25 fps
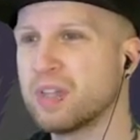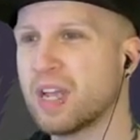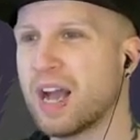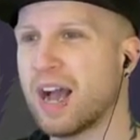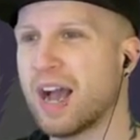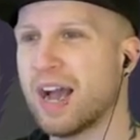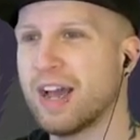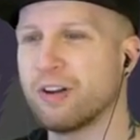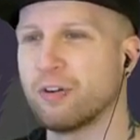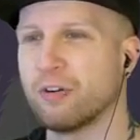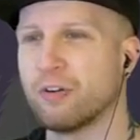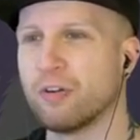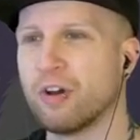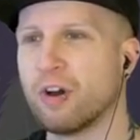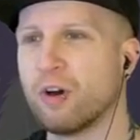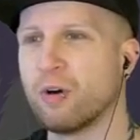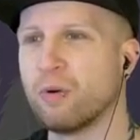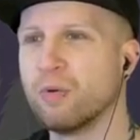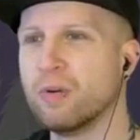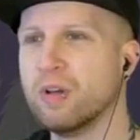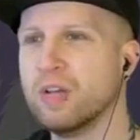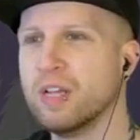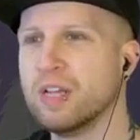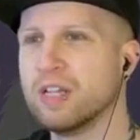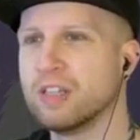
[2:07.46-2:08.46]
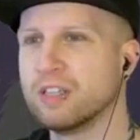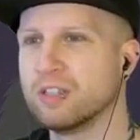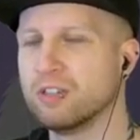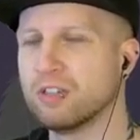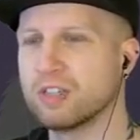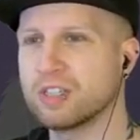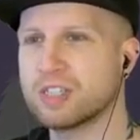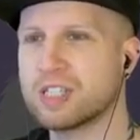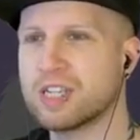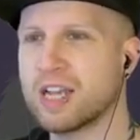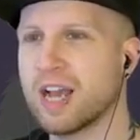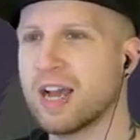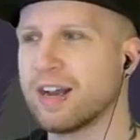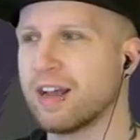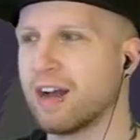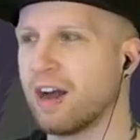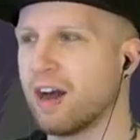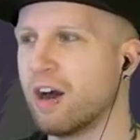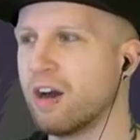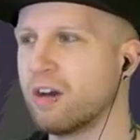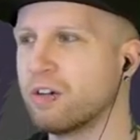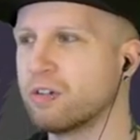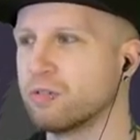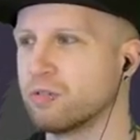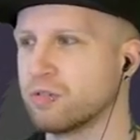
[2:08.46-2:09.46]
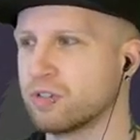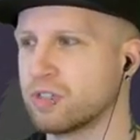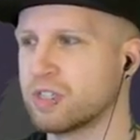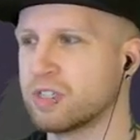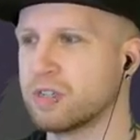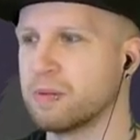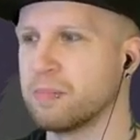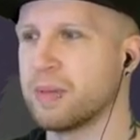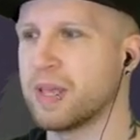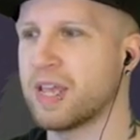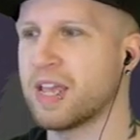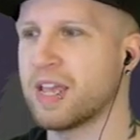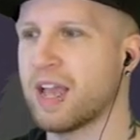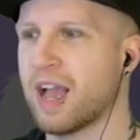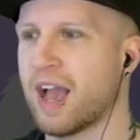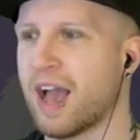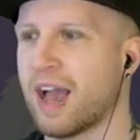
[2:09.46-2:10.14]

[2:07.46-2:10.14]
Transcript: I don't know. Looks kind of uggles to me.